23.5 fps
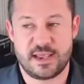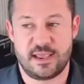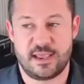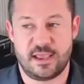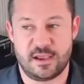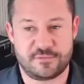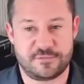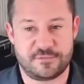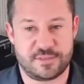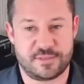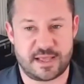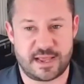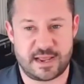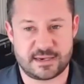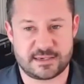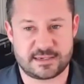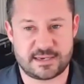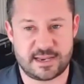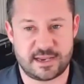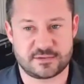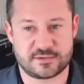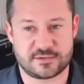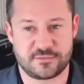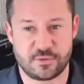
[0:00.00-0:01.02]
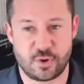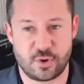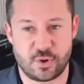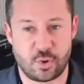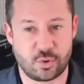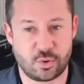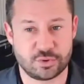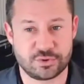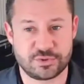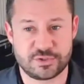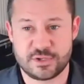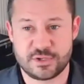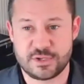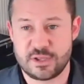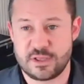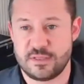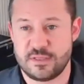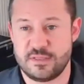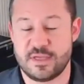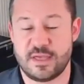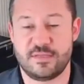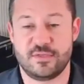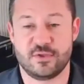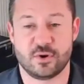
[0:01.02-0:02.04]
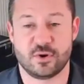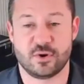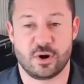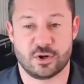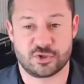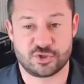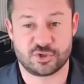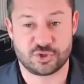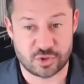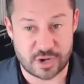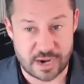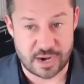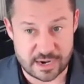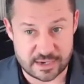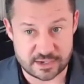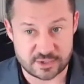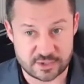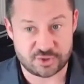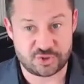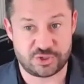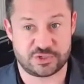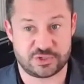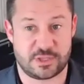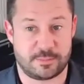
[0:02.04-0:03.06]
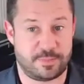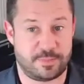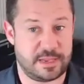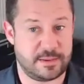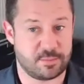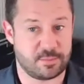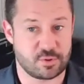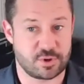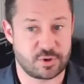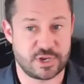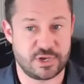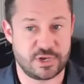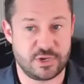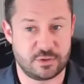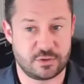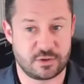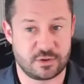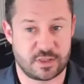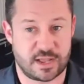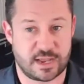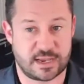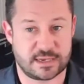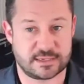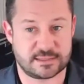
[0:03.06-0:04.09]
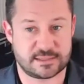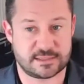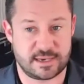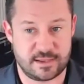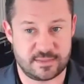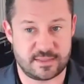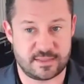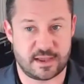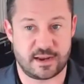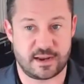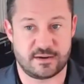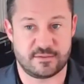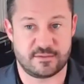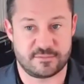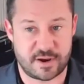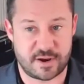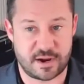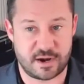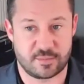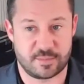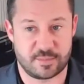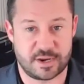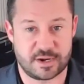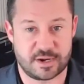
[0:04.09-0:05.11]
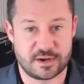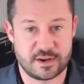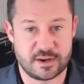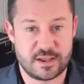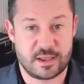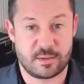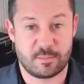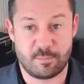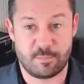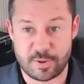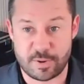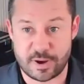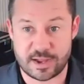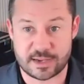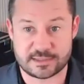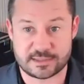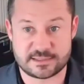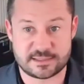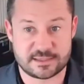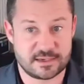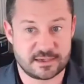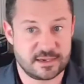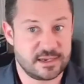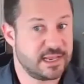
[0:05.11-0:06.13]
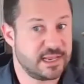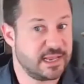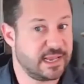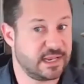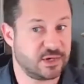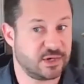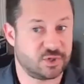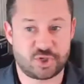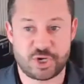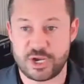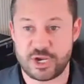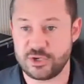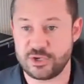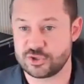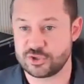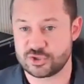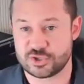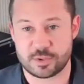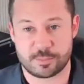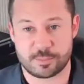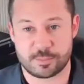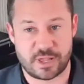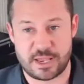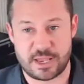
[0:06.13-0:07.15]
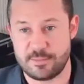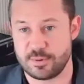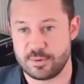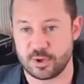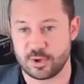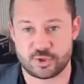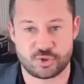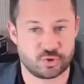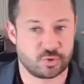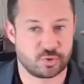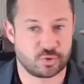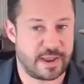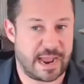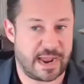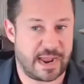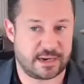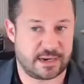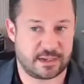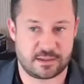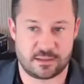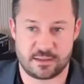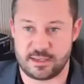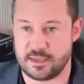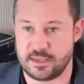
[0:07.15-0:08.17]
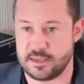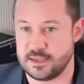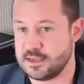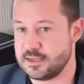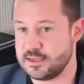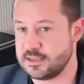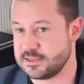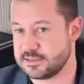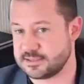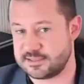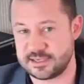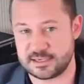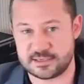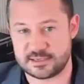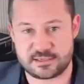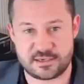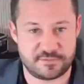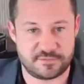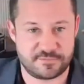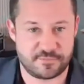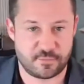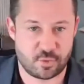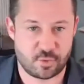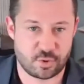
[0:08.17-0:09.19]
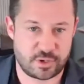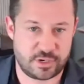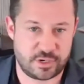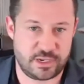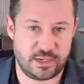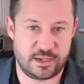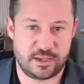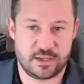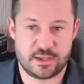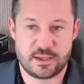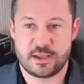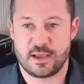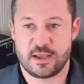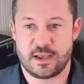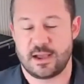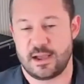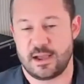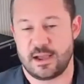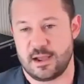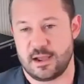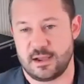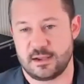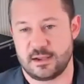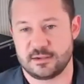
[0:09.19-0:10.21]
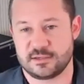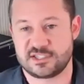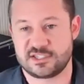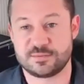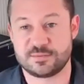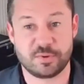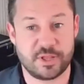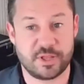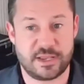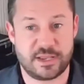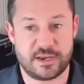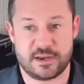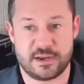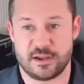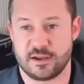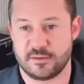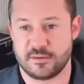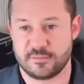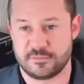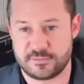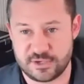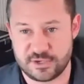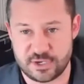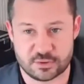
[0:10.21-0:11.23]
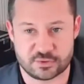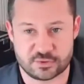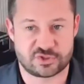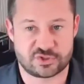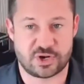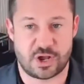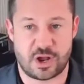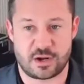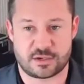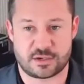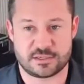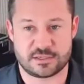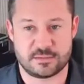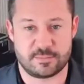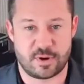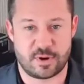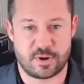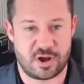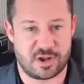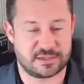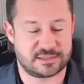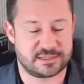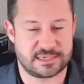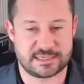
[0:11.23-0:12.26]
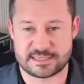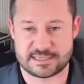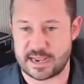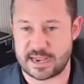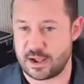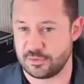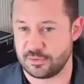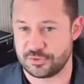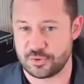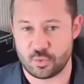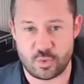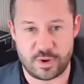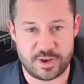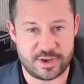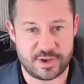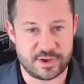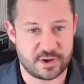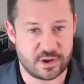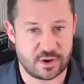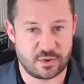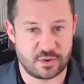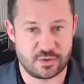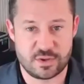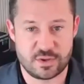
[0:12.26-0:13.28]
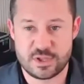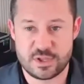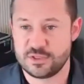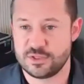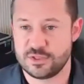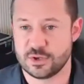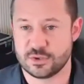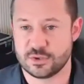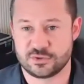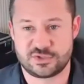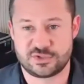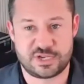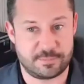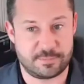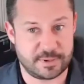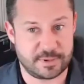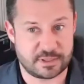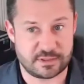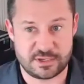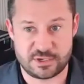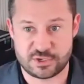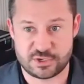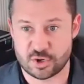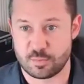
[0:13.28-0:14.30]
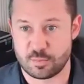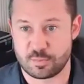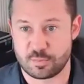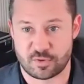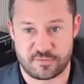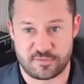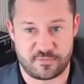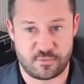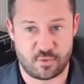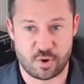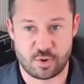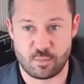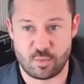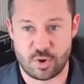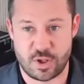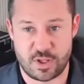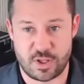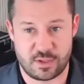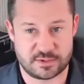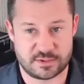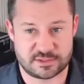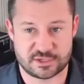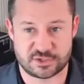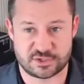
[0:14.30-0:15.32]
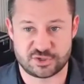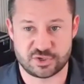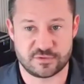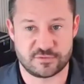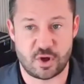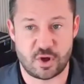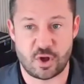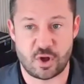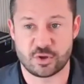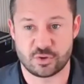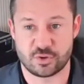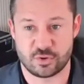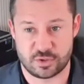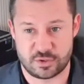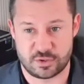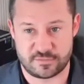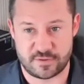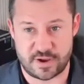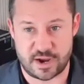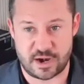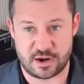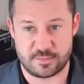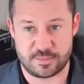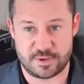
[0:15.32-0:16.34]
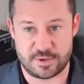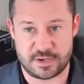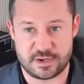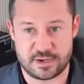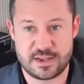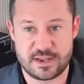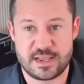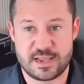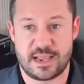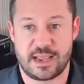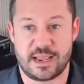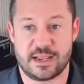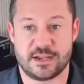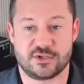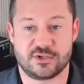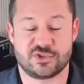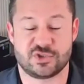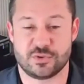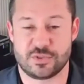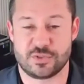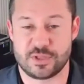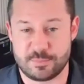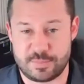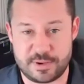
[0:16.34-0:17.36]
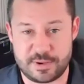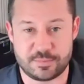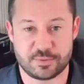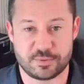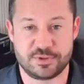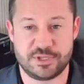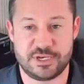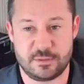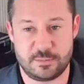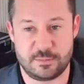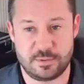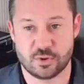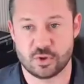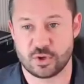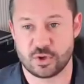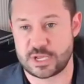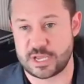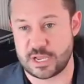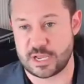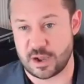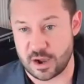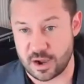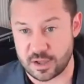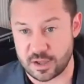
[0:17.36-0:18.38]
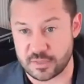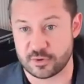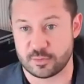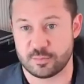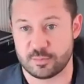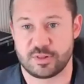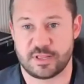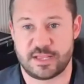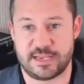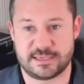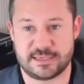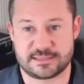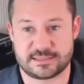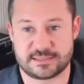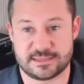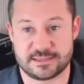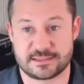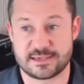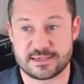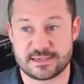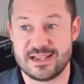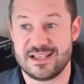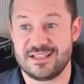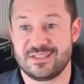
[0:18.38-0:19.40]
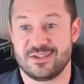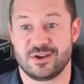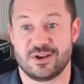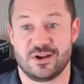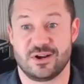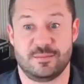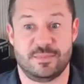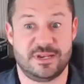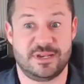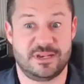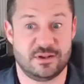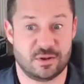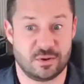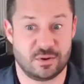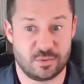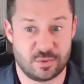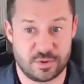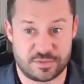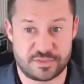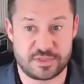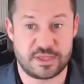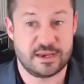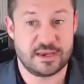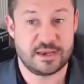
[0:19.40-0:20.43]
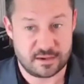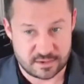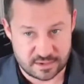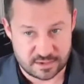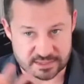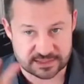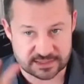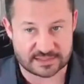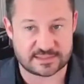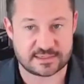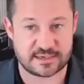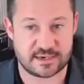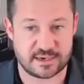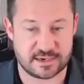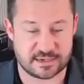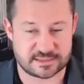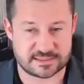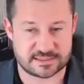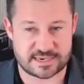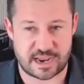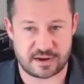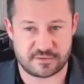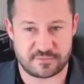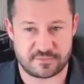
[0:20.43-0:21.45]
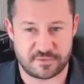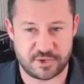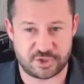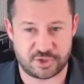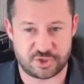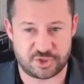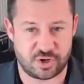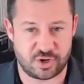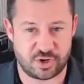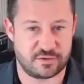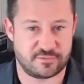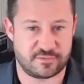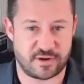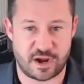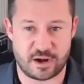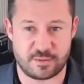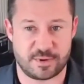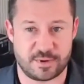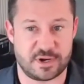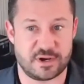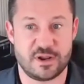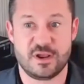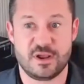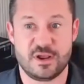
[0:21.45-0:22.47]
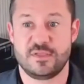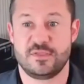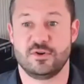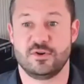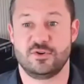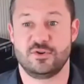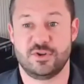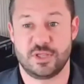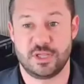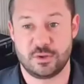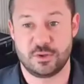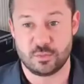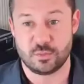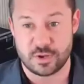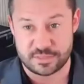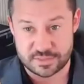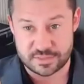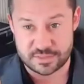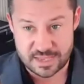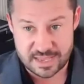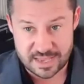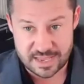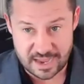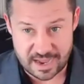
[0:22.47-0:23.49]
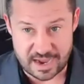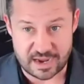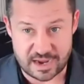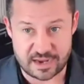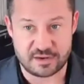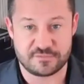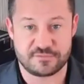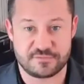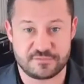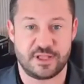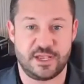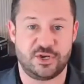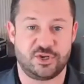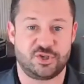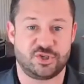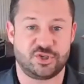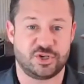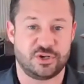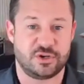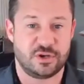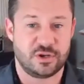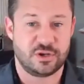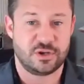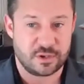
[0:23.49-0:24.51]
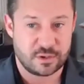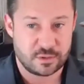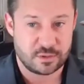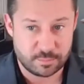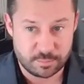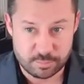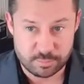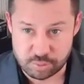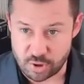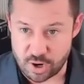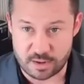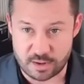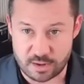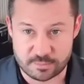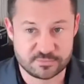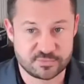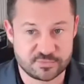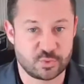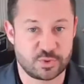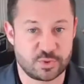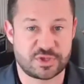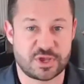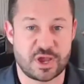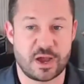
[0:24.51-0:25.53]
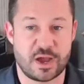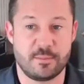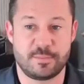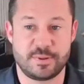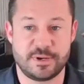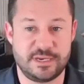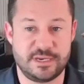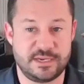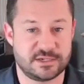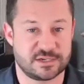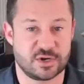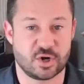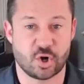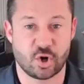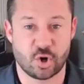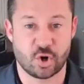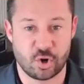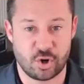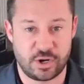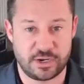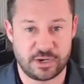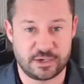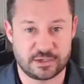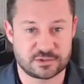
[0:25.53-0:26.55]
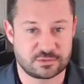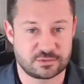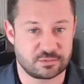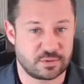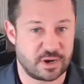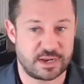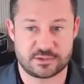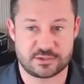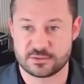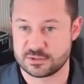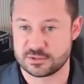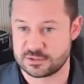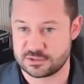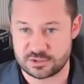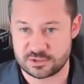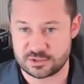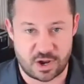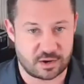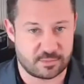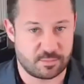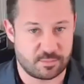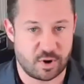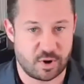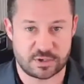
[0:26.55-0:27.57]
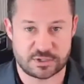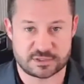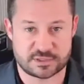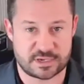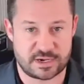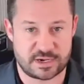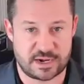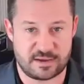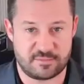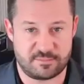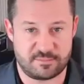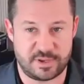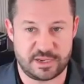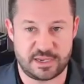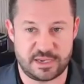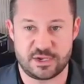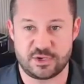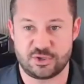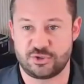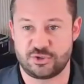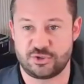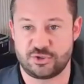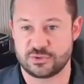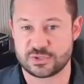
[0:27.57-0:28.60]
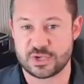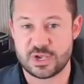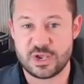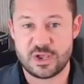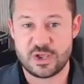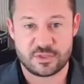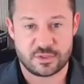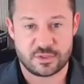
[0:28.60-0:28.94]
If that takes hold, then there are strategies that people can utilize in that environment, but it changes the playbook dramatically. The 60-40 split of stocks and bonds is out the window. Those typically don't perform well in such a volatile environment, and so then people need to be looking other places. They're going to be dealing with in a stagflationary environment. They're dealing with high inflation, problems with companies and earnings, right? So the stock market's going to have big issues.